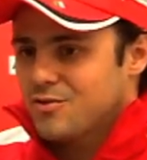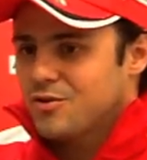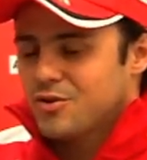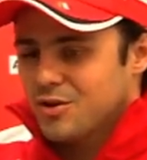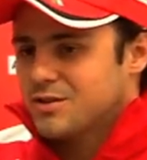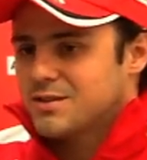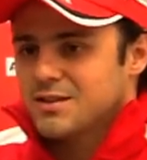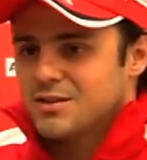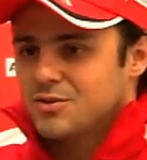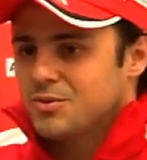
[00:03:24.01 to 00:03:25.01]
So you're not
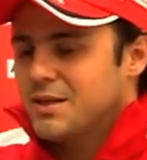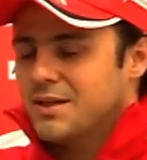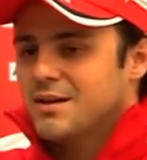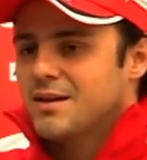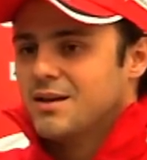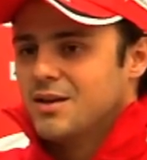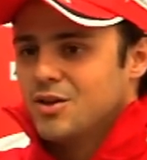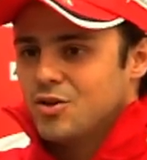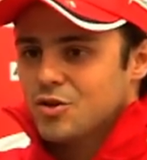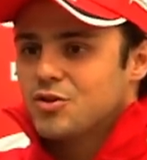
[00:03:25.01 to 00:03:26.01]

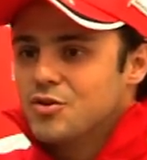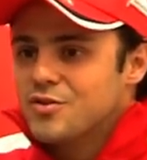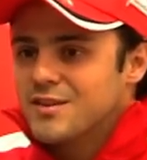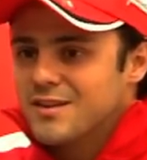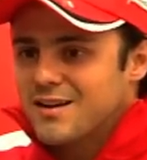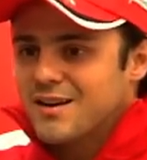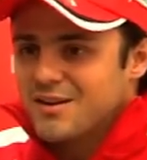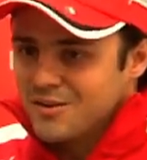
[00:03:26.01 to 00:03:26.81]
using the car,